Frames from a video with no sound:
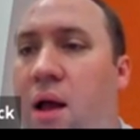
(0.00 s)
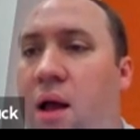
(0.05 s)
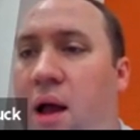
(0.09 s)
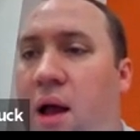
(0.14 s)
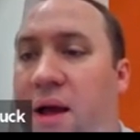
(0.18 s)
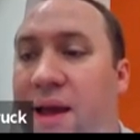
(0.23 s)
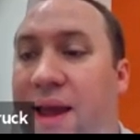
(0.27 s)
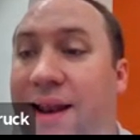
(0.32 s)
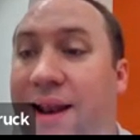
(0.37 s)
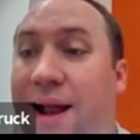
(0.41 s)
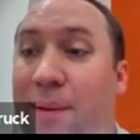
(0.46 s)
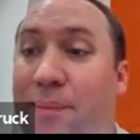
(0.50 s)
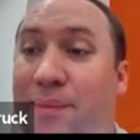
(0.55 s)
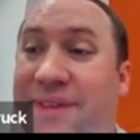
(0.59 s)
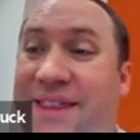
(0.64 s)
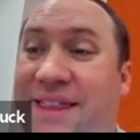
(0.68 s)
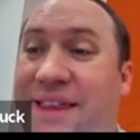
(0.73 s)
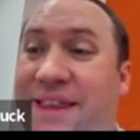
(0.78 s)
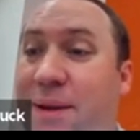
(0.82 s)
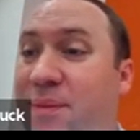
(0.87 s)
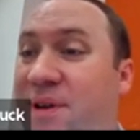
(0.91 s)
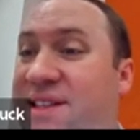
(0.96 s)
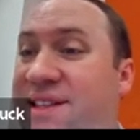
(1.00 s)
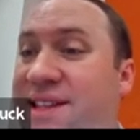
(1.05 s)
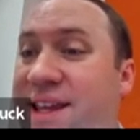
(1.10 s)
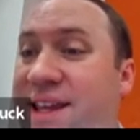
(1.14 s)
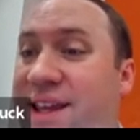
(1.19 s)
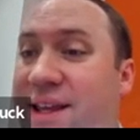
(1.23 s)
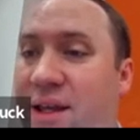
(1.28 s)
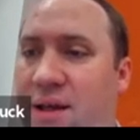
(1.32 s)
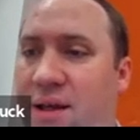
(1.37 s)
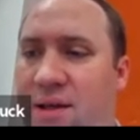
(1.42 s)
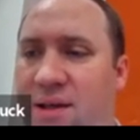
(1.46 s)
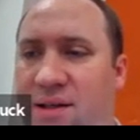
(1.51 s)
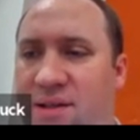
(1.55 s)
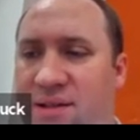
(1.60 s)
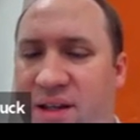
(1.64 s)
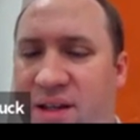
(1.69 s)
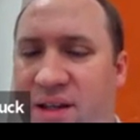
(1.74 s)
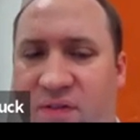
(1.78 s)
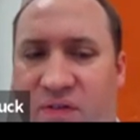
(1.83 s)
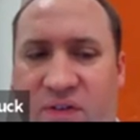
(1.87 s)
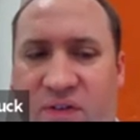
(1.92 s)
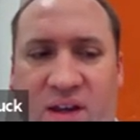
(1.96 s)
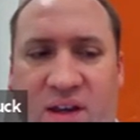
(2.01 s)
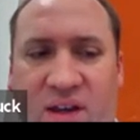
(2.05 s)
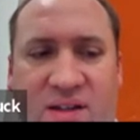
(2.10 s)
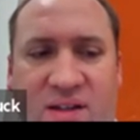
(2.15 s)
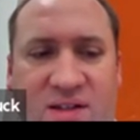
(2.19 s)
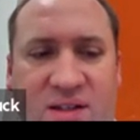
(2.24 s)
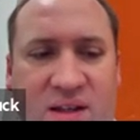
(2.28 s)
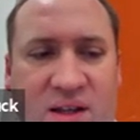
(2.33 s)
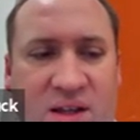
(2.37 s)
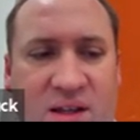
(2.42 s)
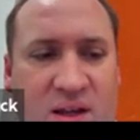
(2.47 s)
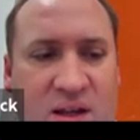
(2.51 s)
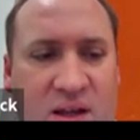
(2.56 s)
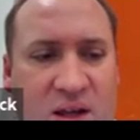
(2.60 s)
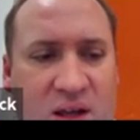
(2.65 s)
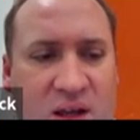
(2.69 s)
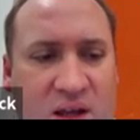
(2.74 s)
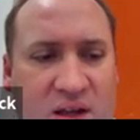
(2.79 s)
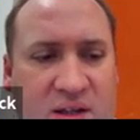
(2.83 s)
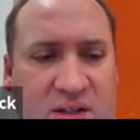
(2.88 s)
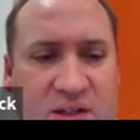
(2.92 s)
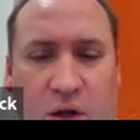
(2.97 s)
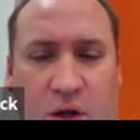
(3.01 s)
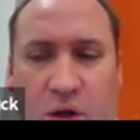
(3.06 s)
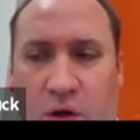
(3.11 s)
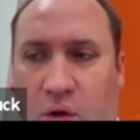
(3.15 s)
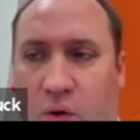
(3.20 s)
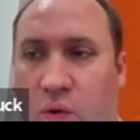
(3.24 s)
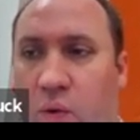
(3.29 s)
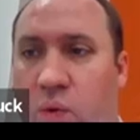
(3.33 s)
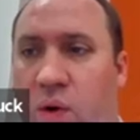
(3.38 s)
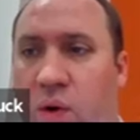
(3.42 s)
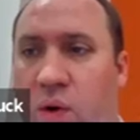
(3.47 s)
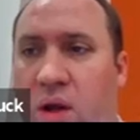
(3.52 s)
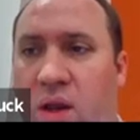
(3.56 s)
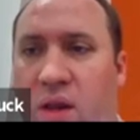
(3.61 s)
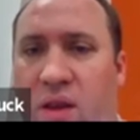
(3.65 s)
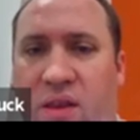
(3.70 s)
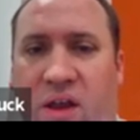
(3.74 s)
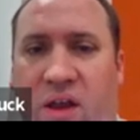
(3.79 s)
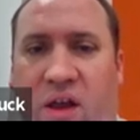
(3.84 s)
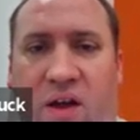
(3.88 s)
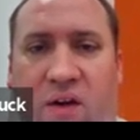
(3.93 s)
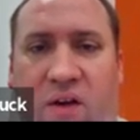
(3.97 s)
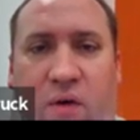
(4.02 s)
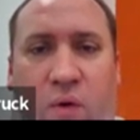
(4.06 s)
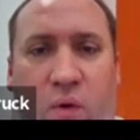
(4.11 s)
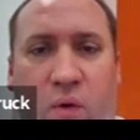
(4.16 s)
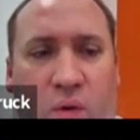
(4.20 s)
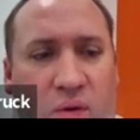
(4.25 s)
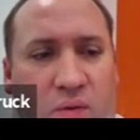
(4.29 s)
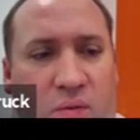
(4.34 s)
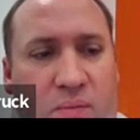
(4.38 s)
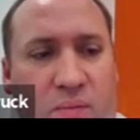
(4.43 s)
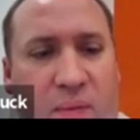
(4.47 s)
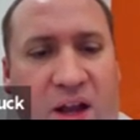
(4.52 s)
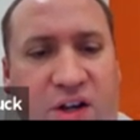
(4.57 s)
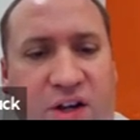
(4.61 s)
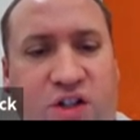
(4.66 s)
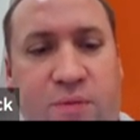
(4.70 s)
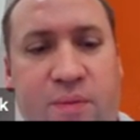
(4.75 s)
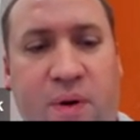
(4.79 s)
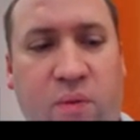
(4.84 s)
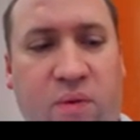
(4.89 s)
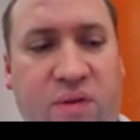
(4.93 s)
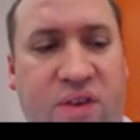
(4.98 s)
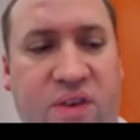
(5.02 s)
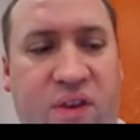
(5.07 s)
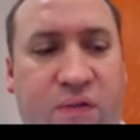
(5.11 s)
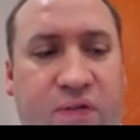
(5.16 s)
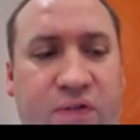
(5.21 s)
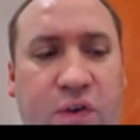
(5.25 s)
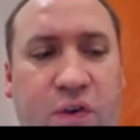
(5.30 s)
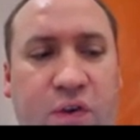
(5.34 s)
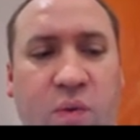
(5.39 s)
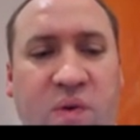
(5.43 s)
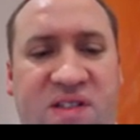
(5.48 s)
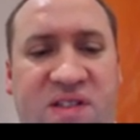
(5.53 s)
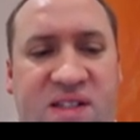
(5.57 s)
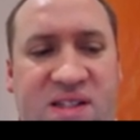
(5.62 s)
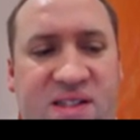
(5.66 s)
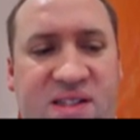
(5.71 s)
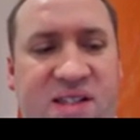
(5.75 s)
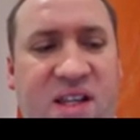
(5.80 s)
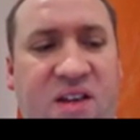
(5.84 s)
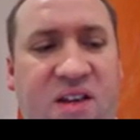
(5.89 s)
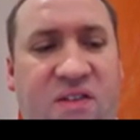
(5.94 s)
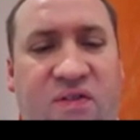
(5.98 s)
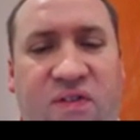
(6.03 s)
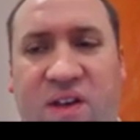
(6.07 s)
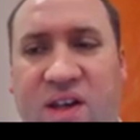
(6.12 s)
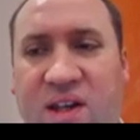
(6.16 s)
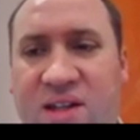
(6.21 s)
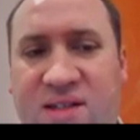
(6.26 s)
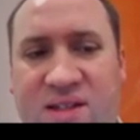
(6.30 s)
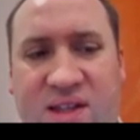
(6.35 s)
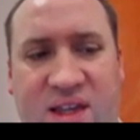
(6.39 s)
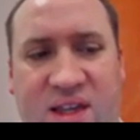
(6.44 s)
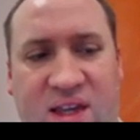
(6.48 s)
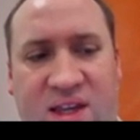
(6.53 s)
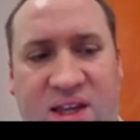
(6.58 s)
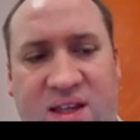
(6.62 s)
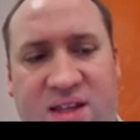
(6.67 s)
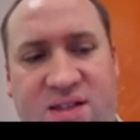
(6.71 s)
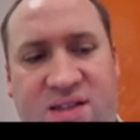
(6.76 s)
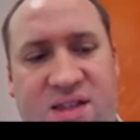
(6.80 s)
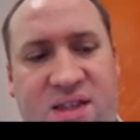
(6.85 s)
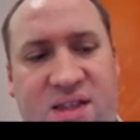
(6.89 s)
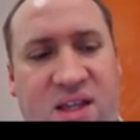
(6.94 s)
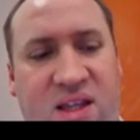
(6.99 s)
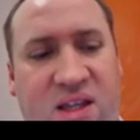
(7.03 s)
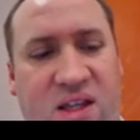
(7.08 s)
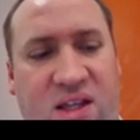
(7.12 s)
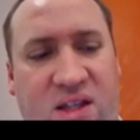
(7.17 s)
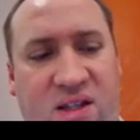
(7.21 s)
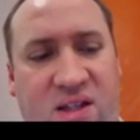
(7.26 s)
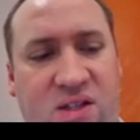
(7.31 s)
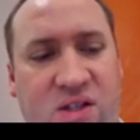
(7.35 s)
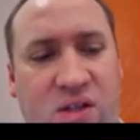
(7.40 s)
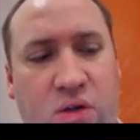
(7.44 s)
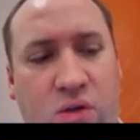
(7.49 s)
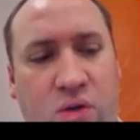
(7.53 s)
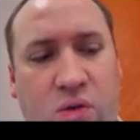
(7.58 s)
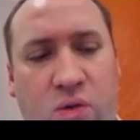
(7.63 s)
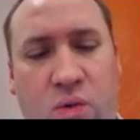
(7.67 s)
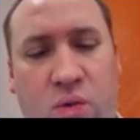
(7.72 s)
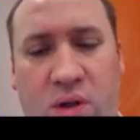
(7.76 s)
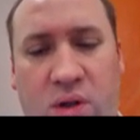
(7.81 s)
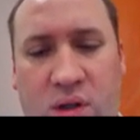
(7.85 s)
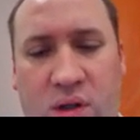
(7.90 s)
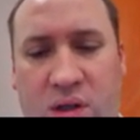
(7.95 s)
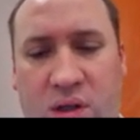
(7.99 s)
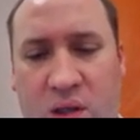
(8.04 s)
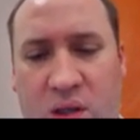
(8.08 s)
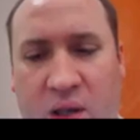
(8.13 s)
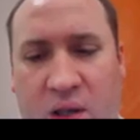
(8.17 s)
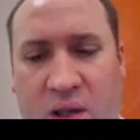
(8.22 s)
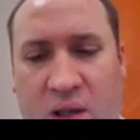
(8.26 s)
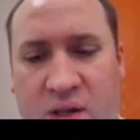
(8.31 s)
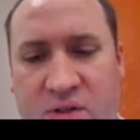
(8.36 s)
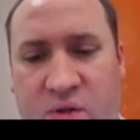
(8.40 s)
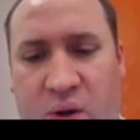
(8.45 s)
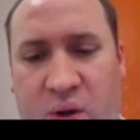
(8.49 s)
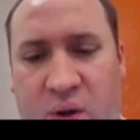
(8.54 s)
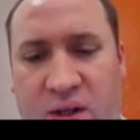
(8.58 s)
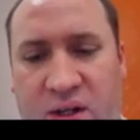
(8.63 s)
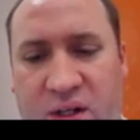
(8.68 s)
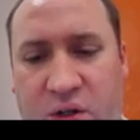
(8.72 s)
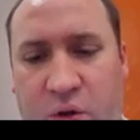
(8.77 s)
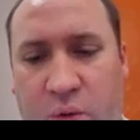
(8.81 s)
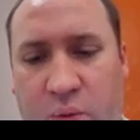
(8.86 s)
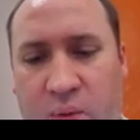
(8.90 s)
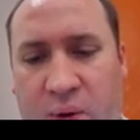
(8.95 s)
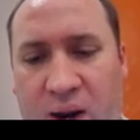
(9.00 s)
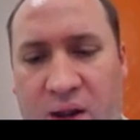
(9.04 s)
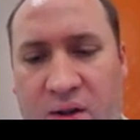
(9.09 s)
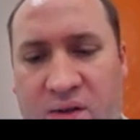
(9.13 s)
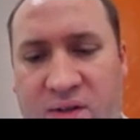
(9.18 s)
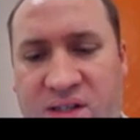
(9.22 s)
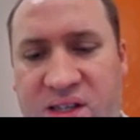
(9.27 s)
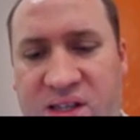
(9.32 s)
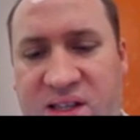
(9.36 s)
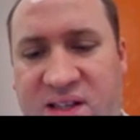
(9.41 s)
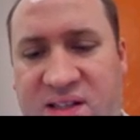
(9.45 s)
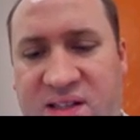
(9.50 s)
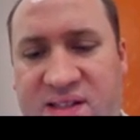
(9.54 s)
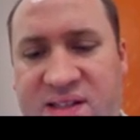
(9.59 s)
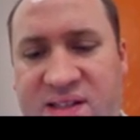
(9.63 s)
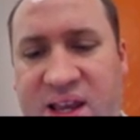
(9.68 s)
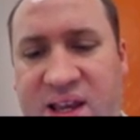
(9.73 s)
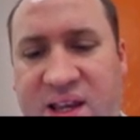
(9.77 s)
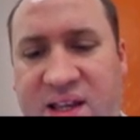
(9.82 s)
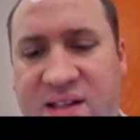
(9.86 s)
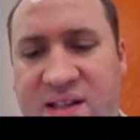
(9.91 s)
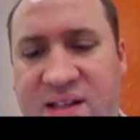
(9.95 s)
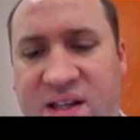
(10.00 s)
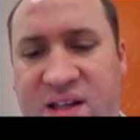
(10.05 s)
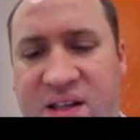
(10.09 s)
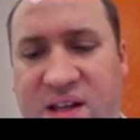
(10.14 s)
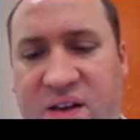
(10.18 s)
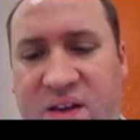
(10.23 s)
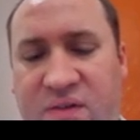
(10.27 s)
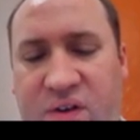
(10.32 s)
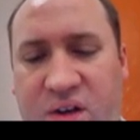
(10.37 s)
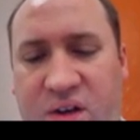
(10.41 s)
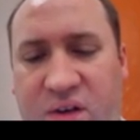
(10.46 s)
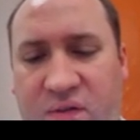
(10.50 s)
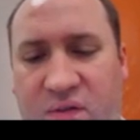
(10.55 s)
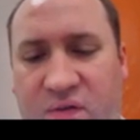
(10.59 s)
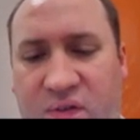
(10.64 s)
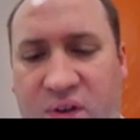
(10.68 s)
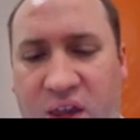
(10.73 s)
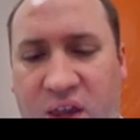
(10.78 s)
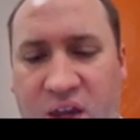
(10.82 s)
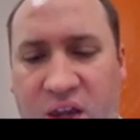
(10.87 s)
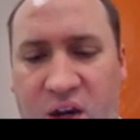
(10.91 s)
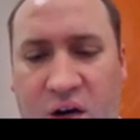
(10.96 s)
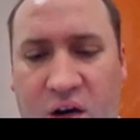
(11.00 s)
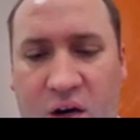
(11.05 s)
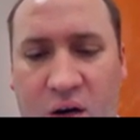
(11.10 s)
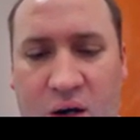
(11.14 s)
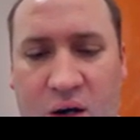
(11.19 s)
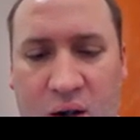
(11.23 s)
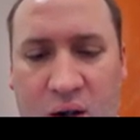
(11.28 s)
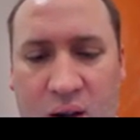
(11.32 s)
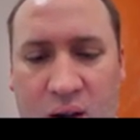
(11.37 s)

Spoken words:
Again, I'm limiting sig figs. So the measurement with the fewest sig figs is the 2. So I need to round to the second significant figure.